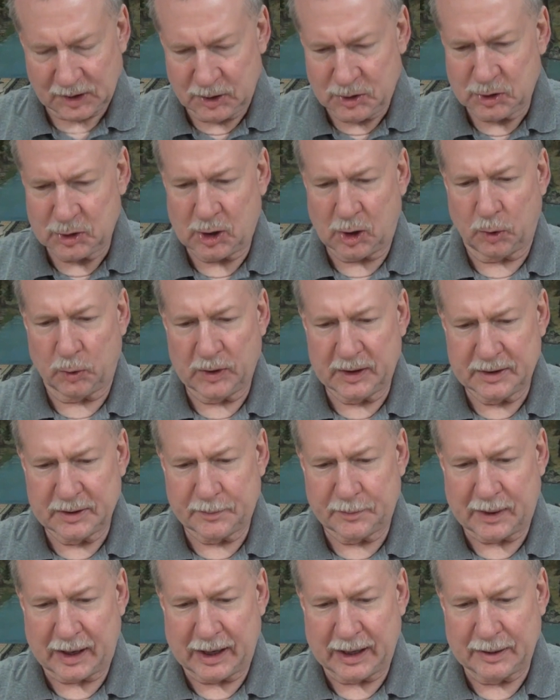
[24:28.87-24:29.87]
knowing
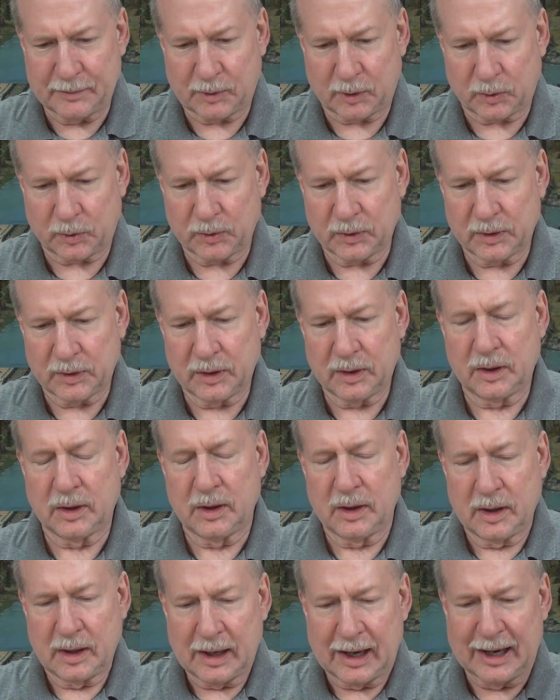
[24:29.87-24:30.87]
the Bible,
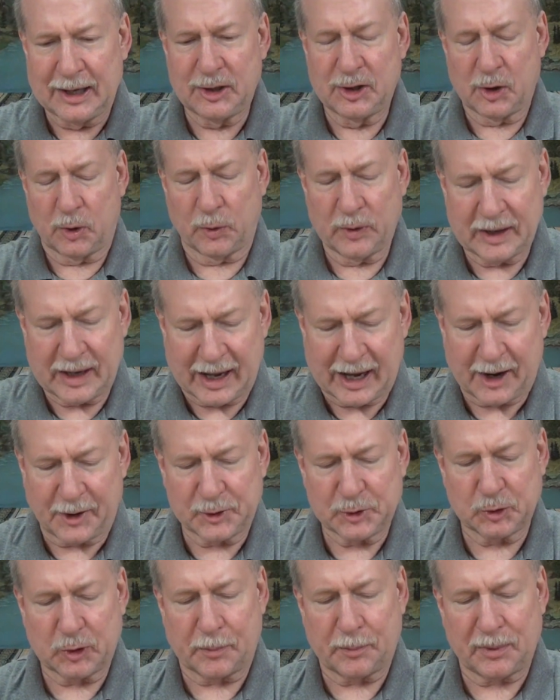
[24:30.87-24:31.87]
in knowing how
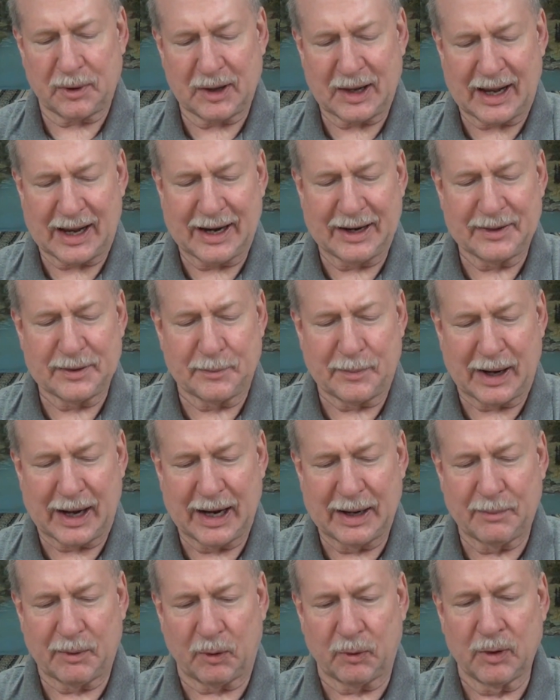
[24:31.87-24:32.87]
to apply the
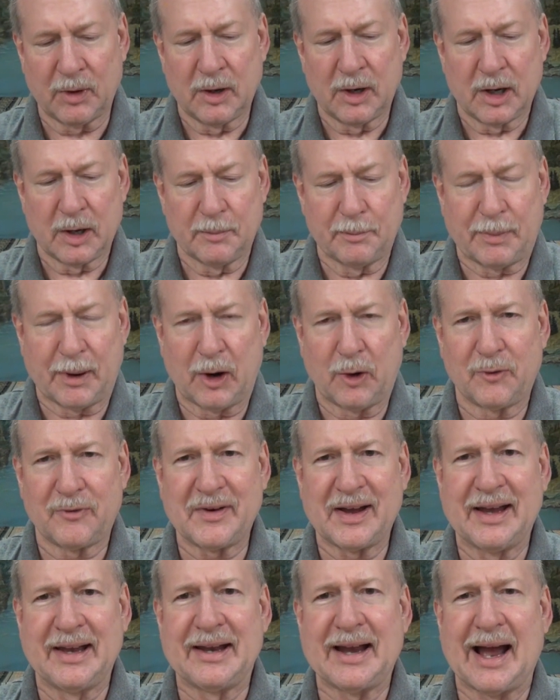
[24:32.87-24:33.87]
Bible
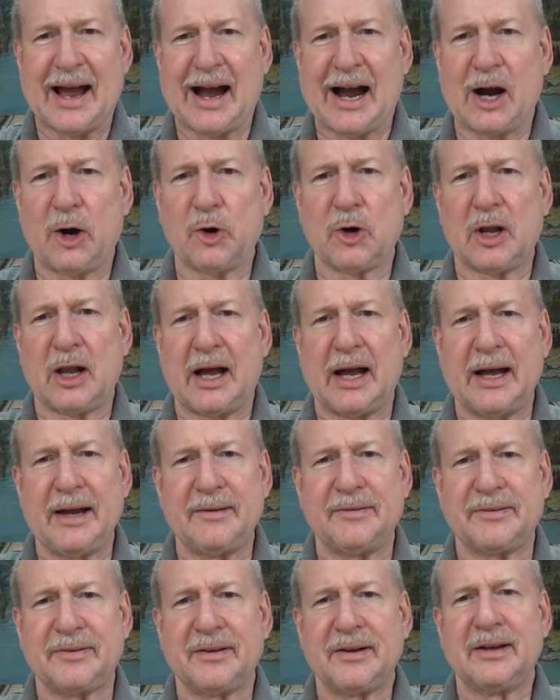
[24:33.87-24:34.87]
both in our
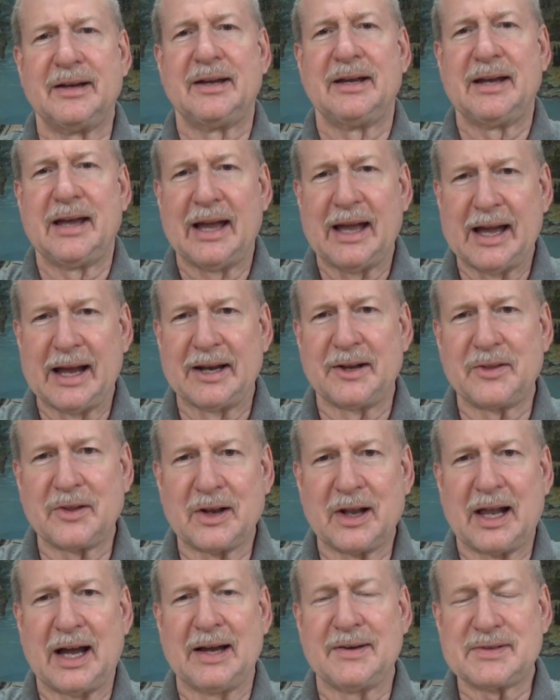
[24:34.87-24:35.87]
life and in
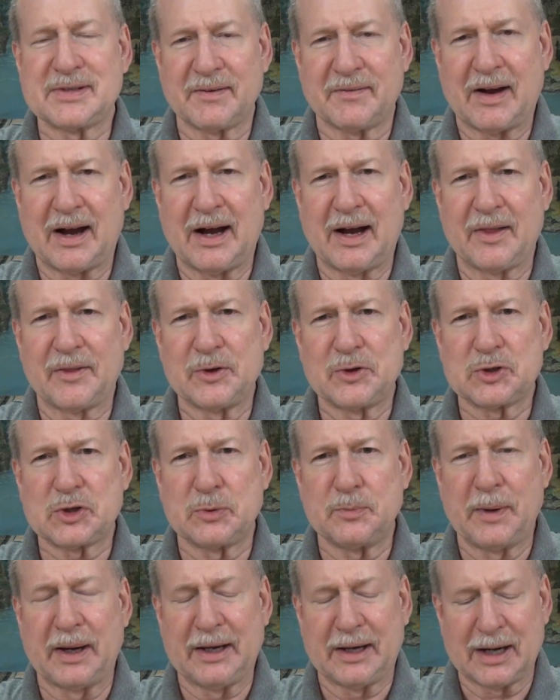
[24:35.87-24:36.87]
the lives of others
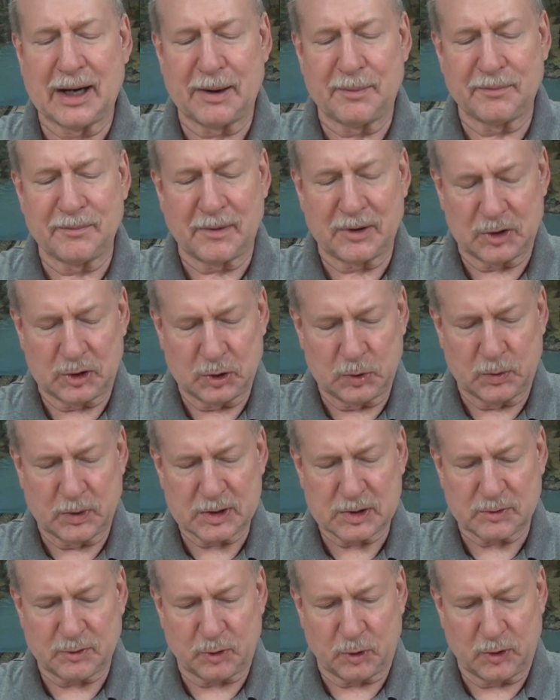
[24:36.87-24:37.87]
who may come to
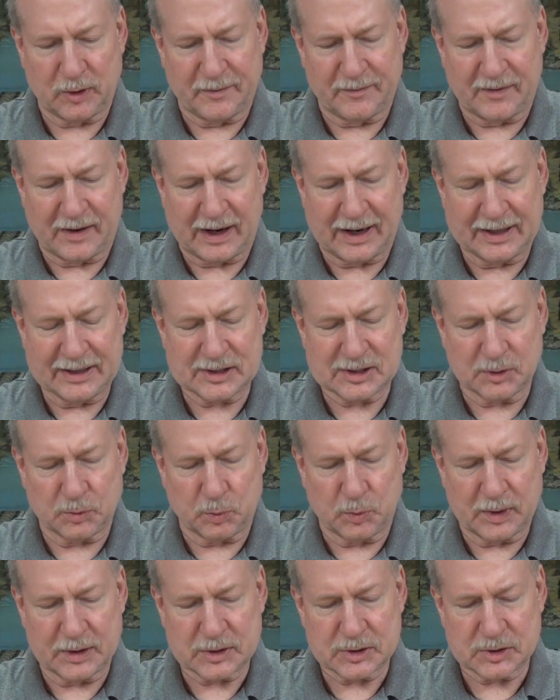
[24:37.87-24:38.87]
us for advice
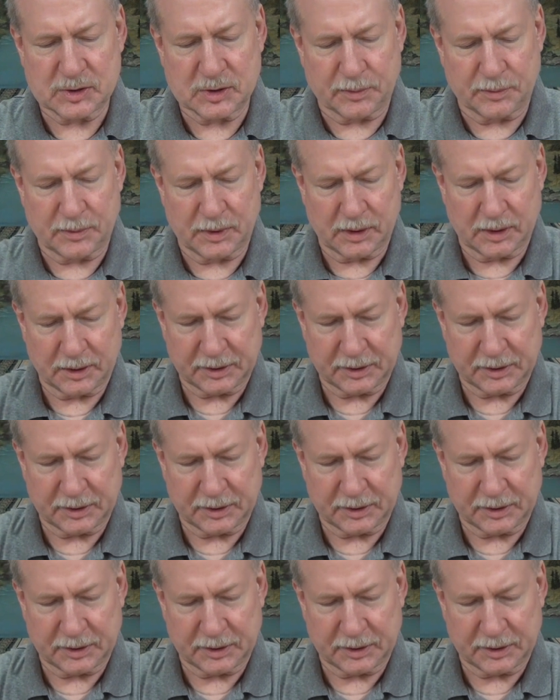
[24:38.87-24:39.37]
and wisdom.